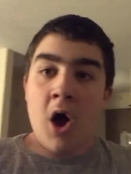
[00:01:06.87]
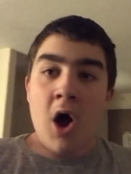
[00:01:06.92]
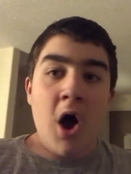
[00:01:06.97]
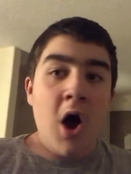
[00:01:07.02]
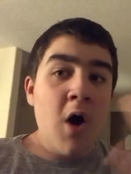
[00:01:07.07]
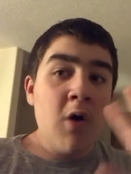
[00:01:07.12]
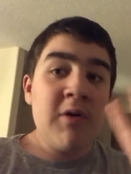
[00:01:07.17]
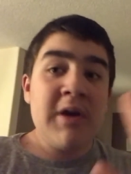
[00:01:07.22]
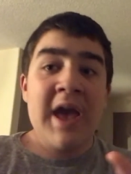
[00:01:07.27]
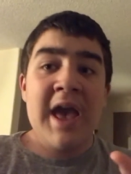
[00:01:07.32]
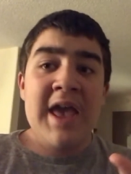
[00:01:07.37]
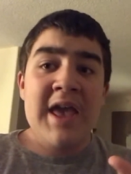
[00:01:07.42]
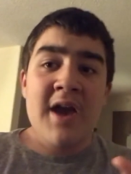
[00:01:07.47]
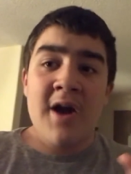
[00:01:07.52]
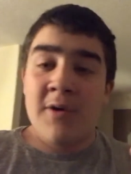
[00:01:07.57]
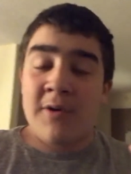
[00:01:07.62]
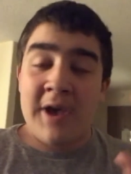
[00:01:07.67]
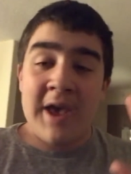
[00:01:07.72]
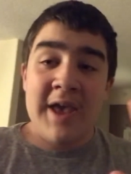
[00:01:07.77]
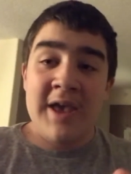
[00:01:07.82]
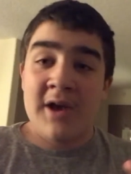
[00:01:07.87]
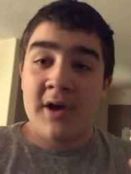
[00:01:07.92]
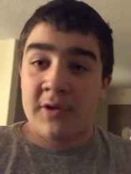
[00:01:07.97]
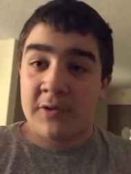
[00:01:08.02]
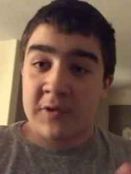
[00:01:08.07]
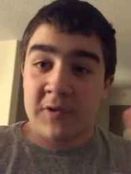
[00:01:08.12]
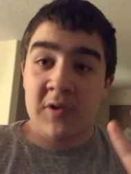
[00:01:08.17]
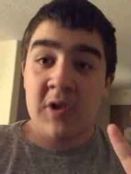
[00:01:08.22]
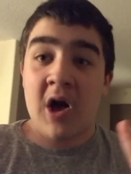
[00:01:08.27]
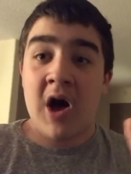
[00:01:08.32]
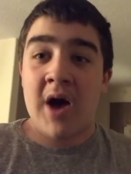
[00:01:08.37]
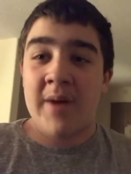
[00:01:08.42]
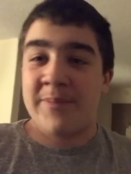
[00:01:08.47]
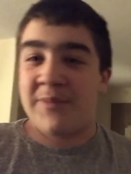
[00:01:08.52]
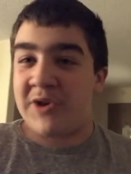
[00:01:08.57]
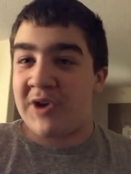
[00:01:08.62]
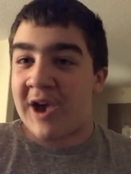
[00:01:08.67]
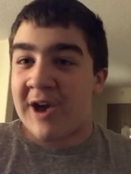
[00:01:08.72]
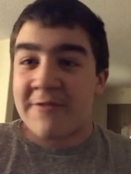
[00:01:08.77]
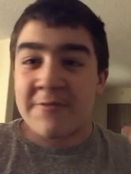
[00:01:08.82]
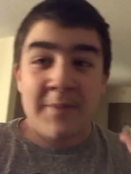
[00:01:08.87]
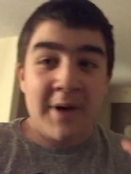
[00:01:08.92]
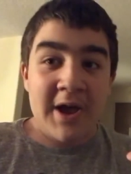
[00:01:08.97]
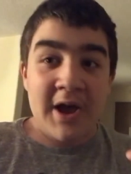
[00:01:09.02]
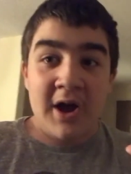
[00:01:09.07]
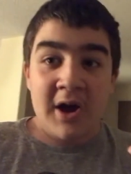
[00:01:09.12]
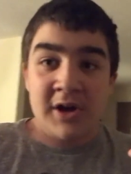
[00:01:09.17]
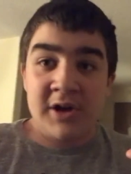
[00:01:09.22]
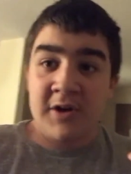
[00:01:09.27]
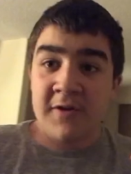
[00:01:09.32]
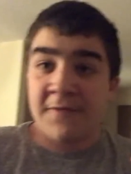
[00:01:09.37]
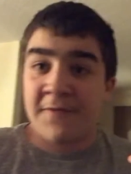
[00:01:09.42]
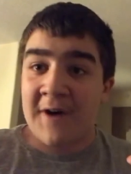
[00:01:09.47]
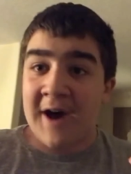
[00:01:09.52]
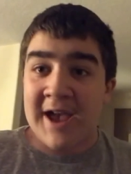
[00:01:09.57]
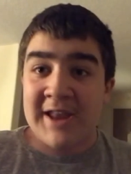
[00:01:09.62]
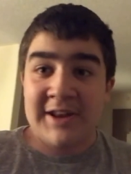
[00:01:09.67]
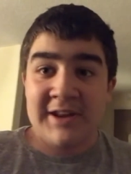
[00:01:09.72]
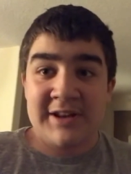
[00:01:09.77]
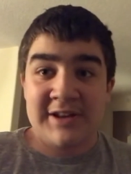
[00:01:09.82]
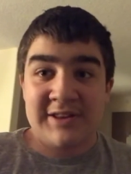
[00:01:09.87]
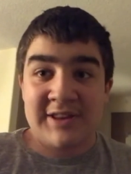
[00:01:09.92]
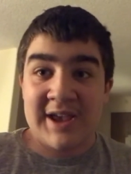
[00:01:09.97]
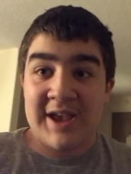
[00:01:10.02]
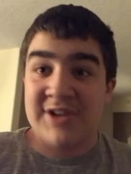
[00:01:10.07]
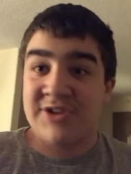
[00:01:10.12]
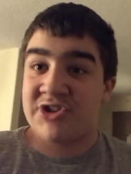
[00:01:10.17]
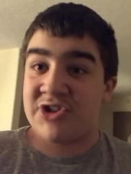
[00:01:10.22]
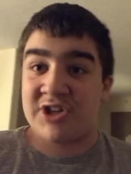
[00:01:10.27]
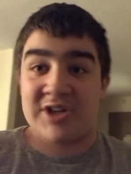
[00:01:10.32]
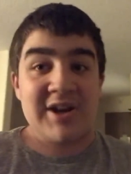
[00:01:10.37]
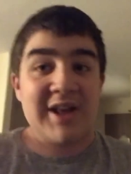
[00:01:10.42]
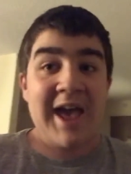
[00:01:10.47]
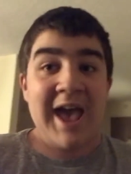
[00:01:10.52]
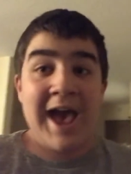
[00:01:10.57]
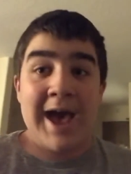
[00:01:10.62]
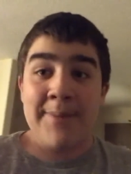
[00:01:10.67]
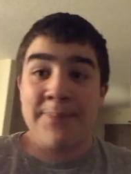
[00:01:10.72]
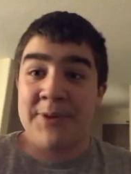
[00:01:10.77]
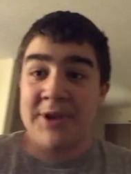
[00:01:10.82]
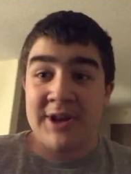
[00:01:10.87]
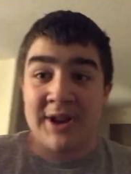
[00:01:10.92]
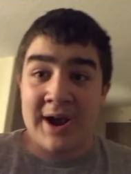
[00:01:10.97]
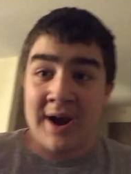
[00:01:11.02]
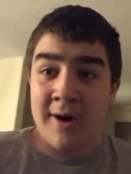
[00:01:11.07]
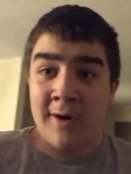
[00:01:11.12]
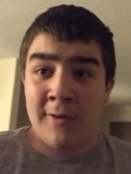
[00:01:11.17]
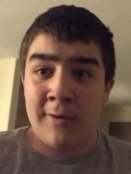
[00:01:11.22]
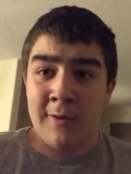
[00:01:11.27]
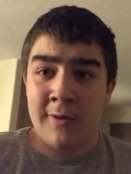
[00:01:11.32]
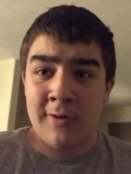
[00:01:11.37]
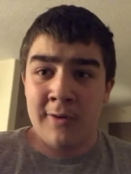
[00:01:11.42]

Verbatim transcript: Okay, okay, I'll stop. You have my undivided attention. Happy now?